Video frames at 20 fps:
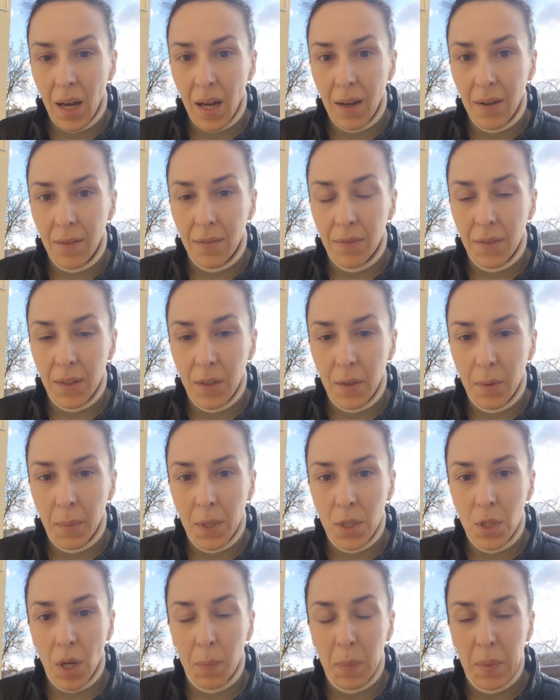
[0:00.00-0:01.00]
A very
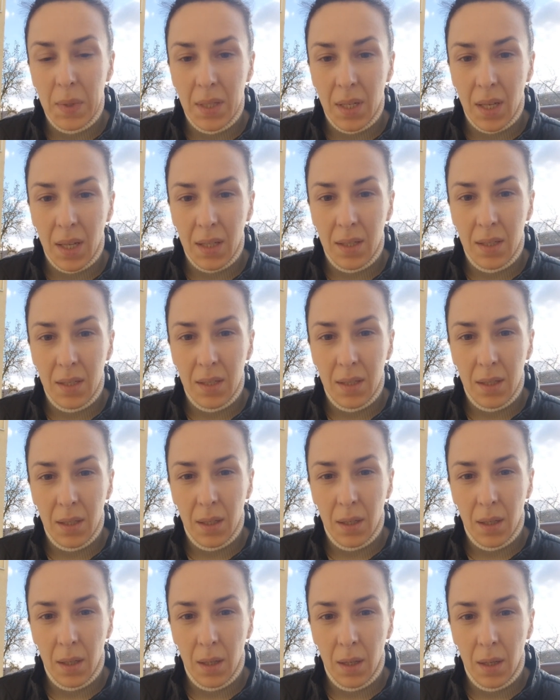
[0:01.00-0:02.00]
much obsessed
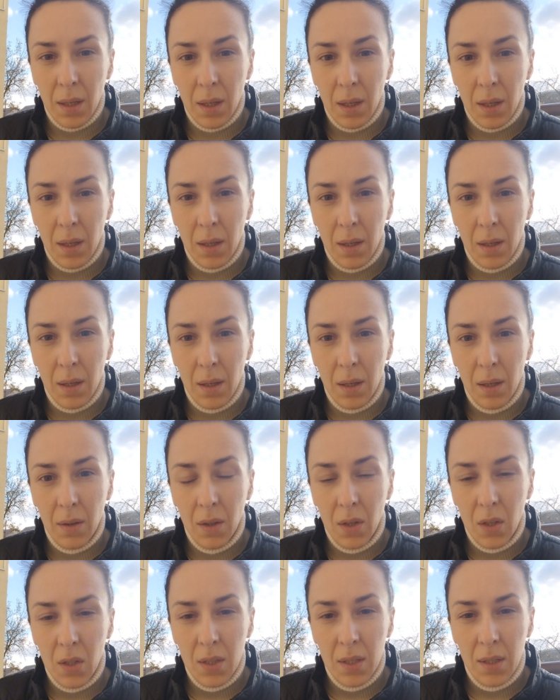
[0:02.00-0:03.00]

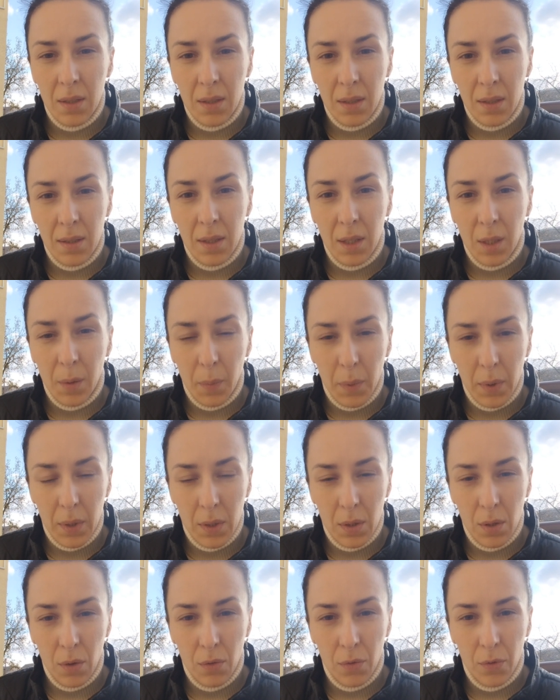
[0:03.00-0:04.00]
narcissistic
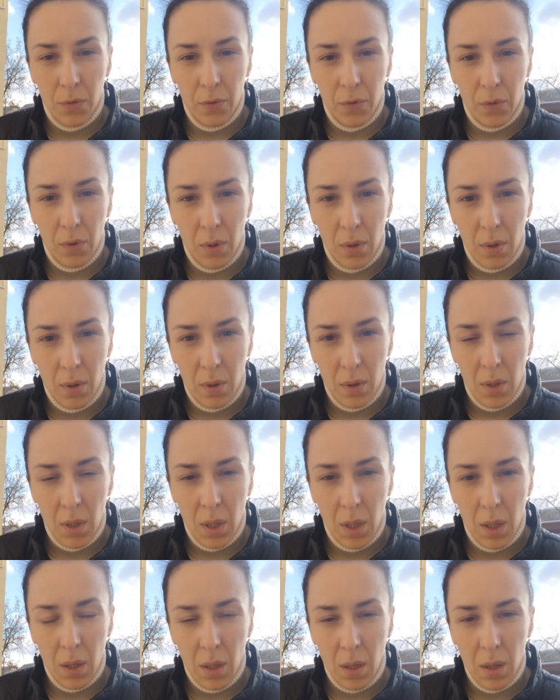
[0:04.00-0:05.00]
piece of
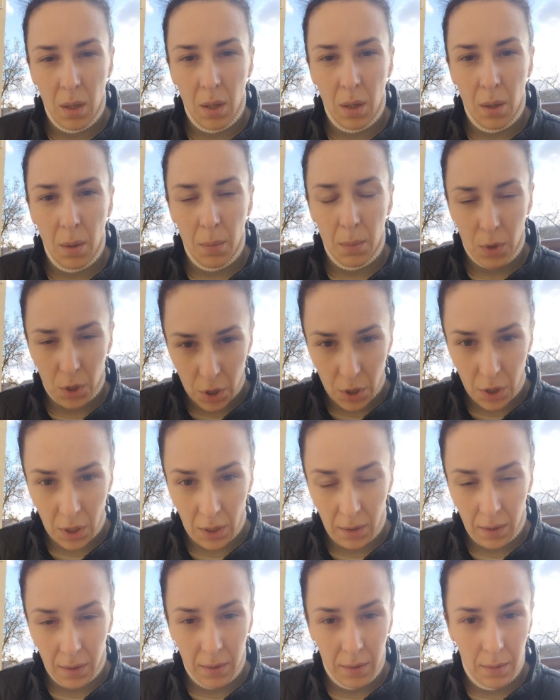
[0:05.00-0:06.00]

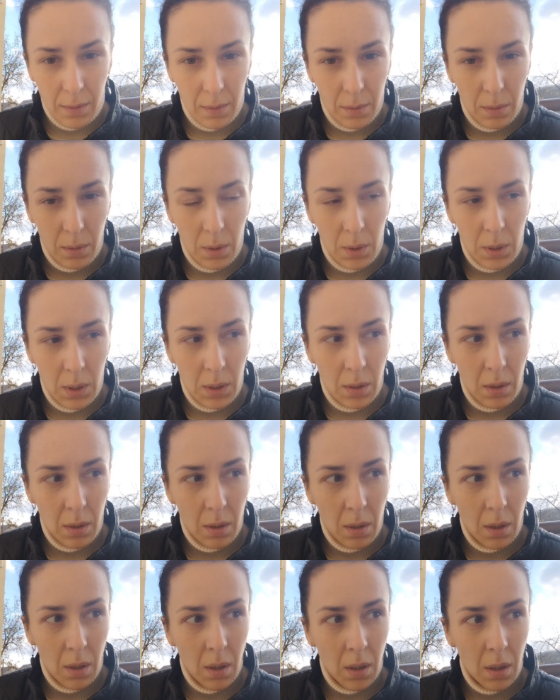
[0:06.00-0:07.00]
shit.
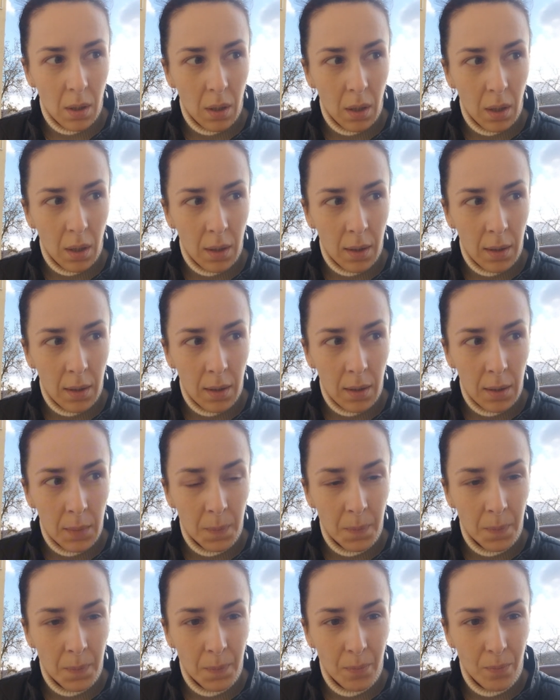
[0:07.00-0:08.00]

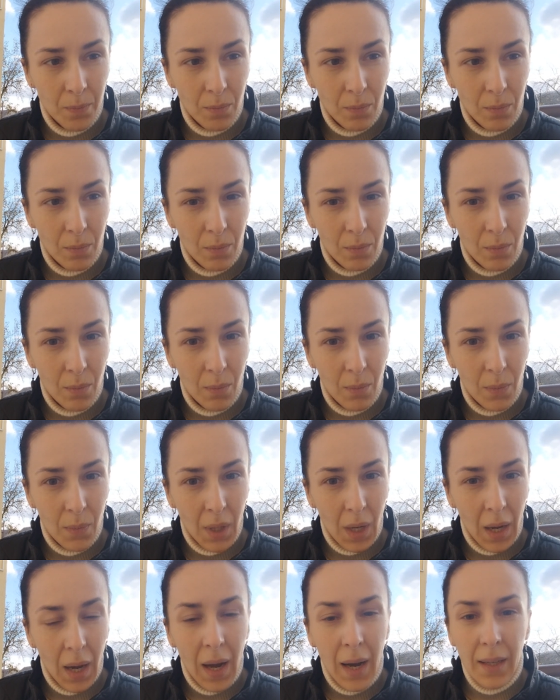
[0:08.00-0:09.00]

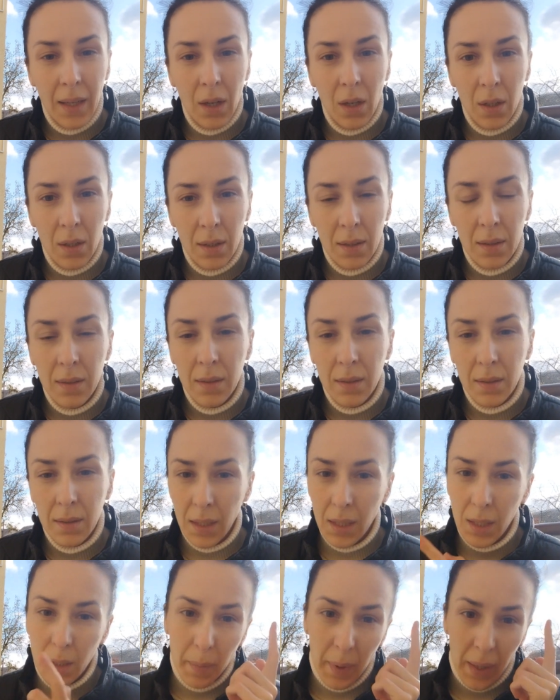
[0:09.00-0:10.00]
I heard
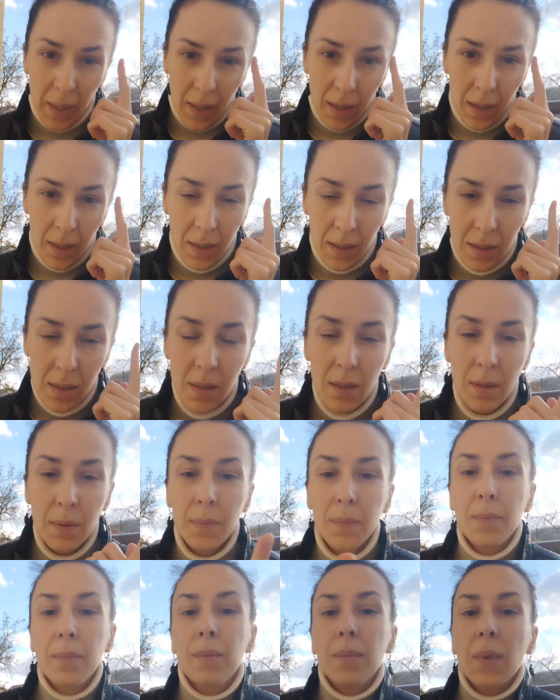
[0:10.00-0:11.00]
in my head,
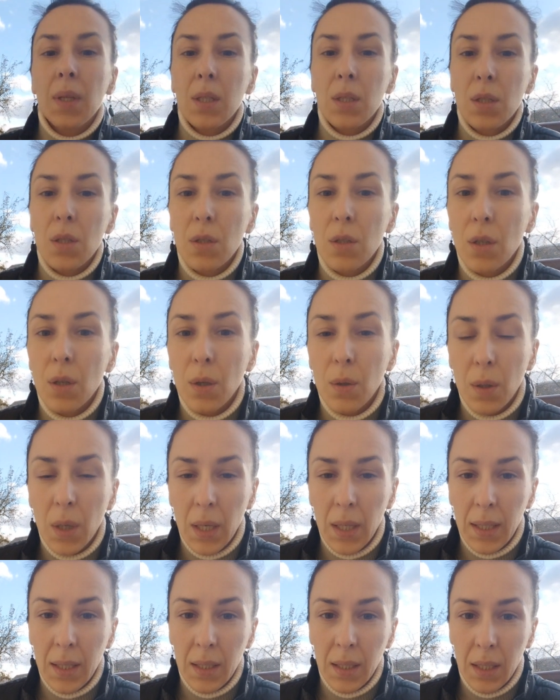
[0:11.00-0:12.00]
as you know,
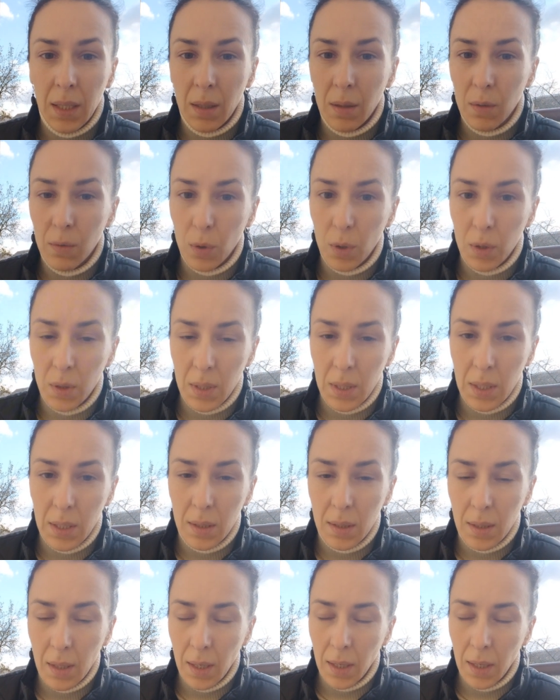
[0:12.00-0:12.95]
I can hear voices.